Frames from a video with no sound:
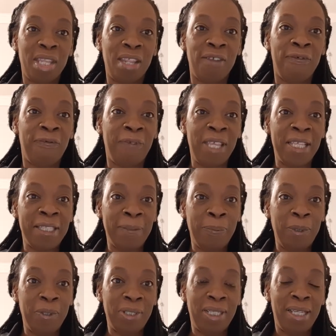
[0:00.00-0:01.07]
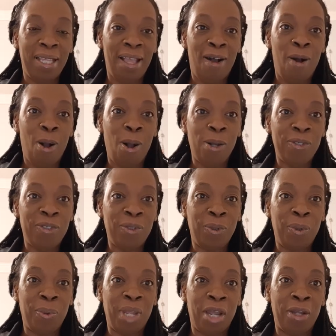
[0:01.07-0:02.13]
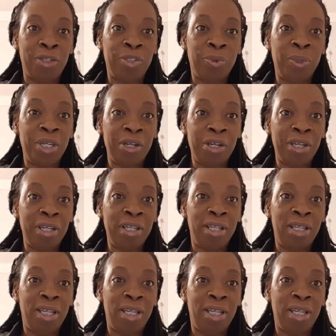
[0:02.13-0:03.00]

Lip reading: Facebook. Also, we are on Twitter,